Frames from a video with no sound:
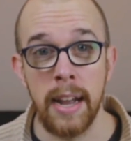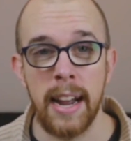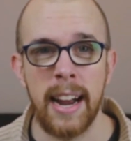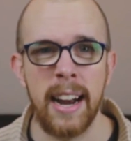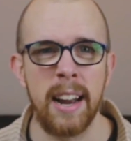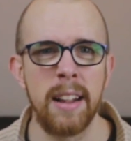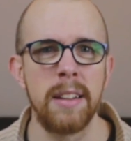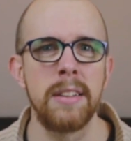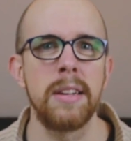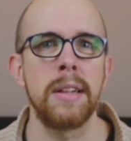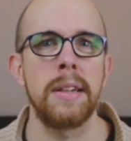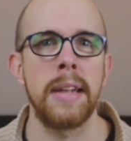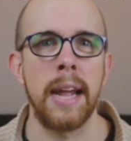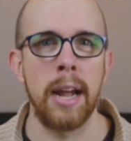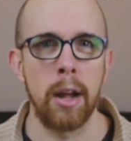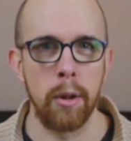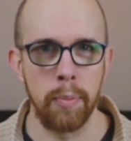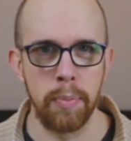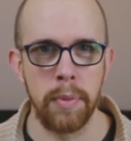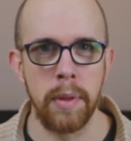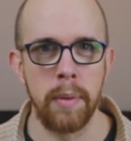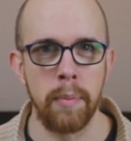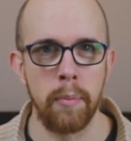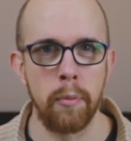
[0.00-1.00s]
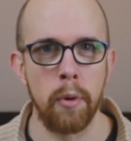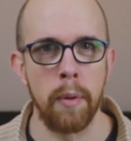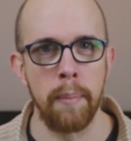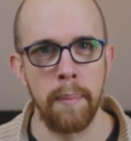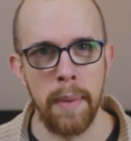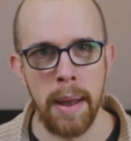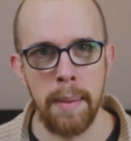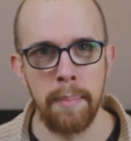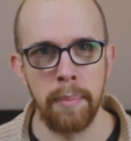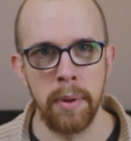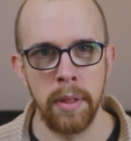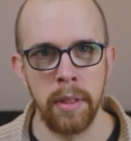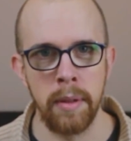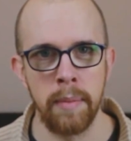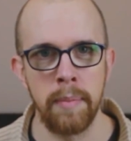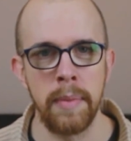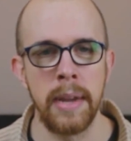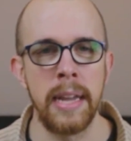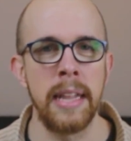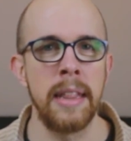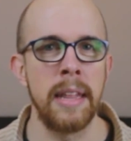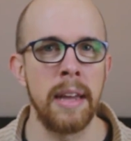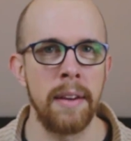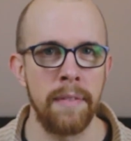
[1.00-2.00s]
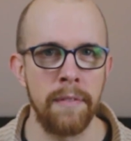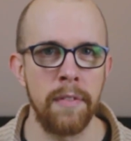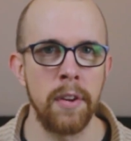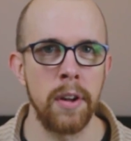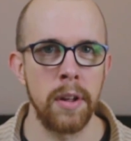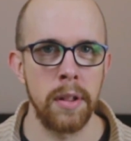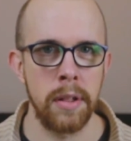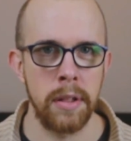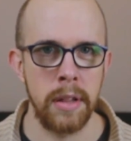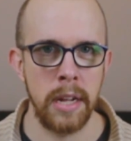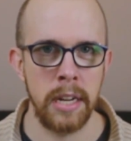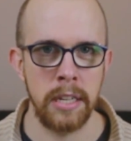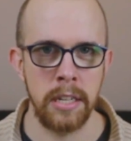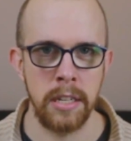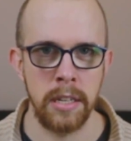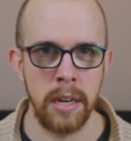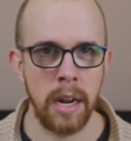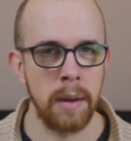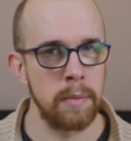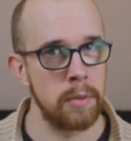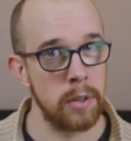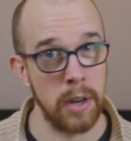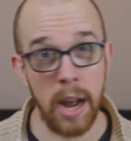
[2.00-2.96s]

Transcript: and it'll just help them remember them in their first session.